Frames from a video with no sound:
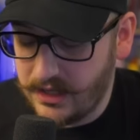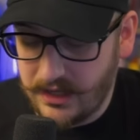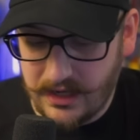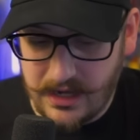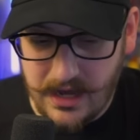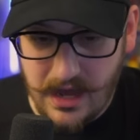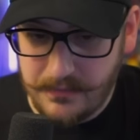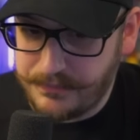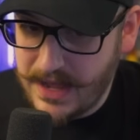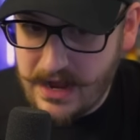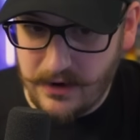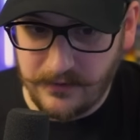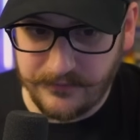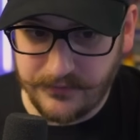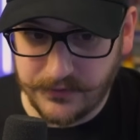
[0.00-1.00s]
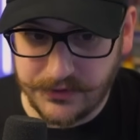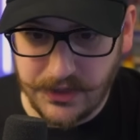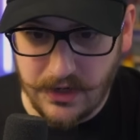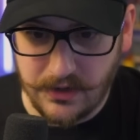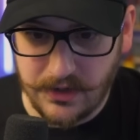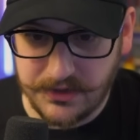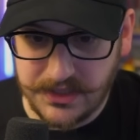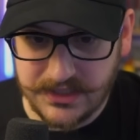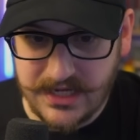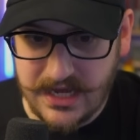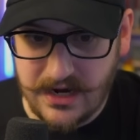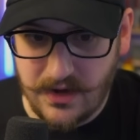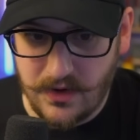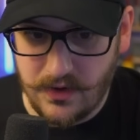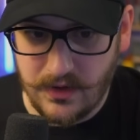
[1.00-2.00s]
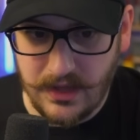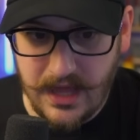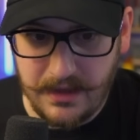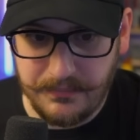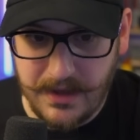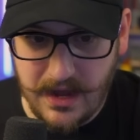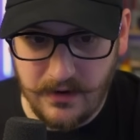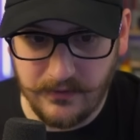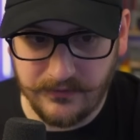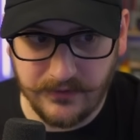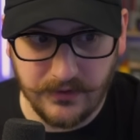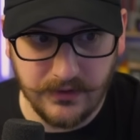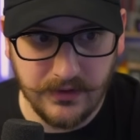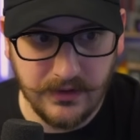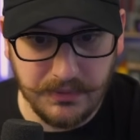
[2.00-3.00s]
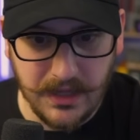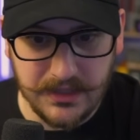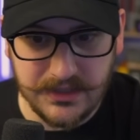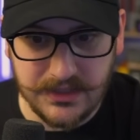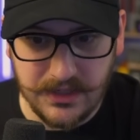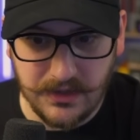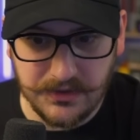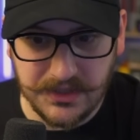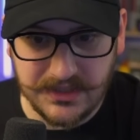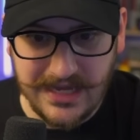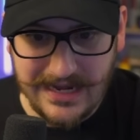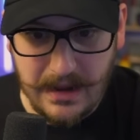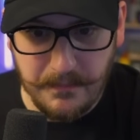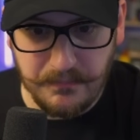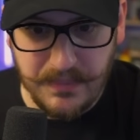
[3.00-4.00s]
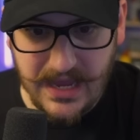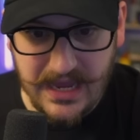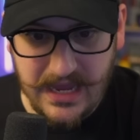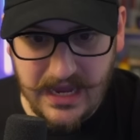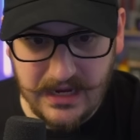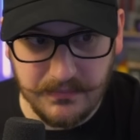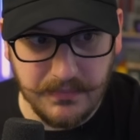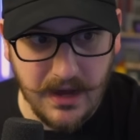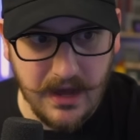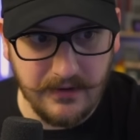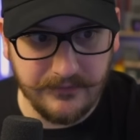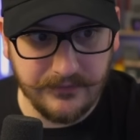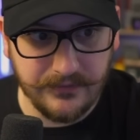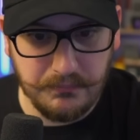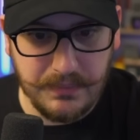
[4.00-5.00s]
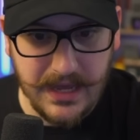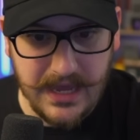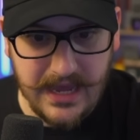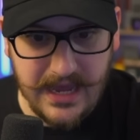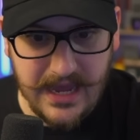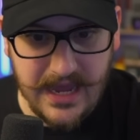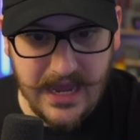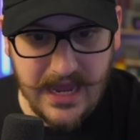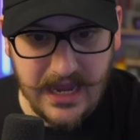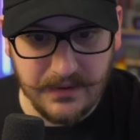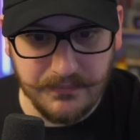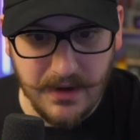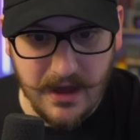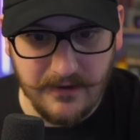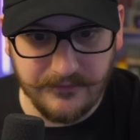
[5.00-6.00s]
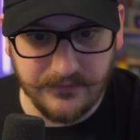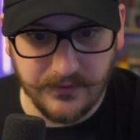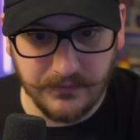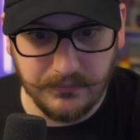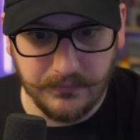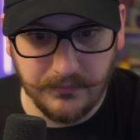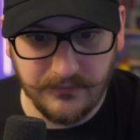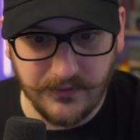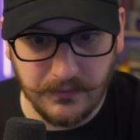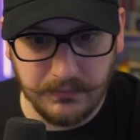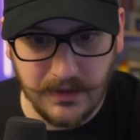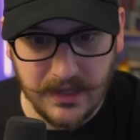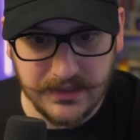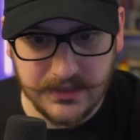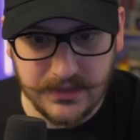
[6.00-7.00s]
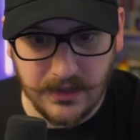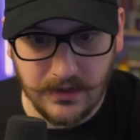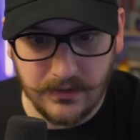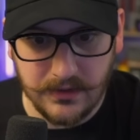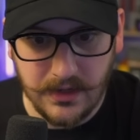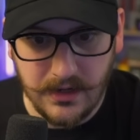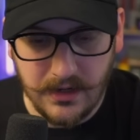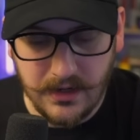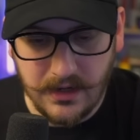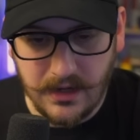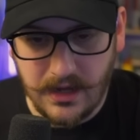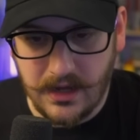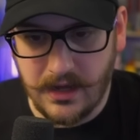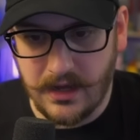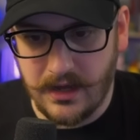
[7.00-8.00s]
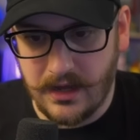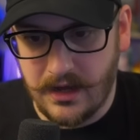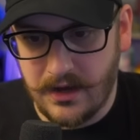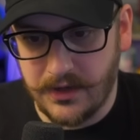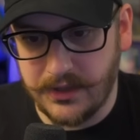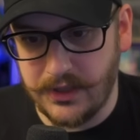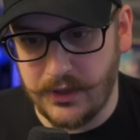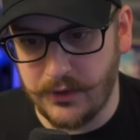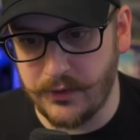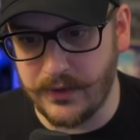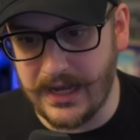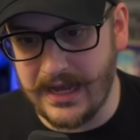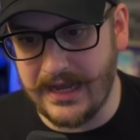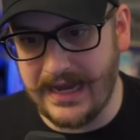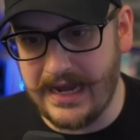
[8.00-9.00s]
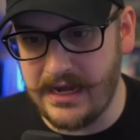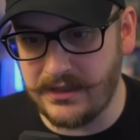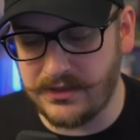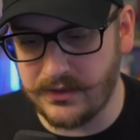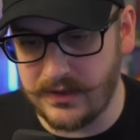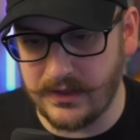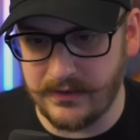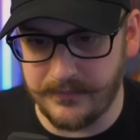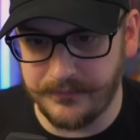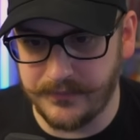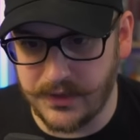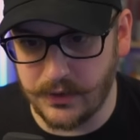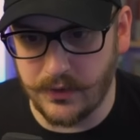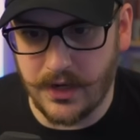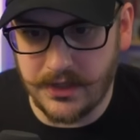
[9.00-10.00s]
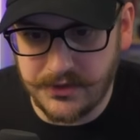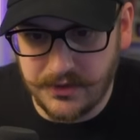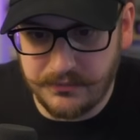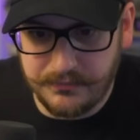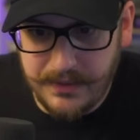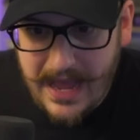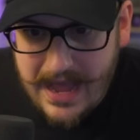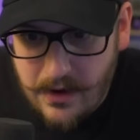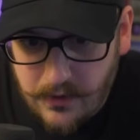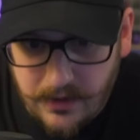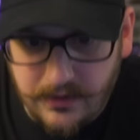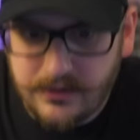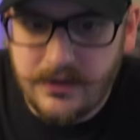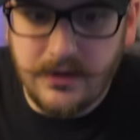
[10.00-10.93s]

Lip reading: A powerful Joker just got a whole lot powerful. Bloodstone just got a big buff. Big buff for Bloodstone. All you E to the 200 power